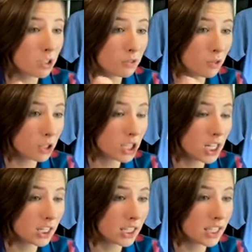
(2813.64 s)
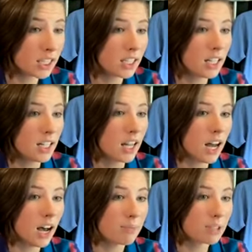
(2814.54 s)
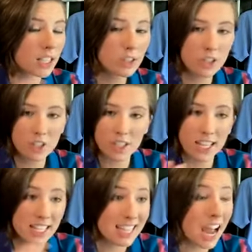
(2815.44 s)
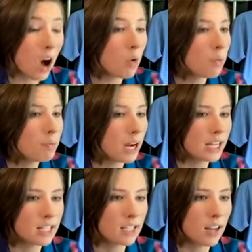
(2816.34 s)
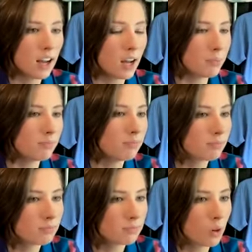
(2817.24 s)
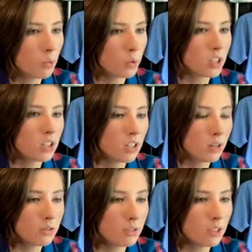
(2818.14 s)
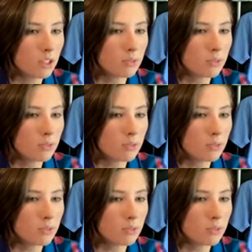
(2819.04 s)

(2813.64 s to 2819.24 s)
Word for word: unfortunately. Um, Liam's in the States now, but, um, we, you know, for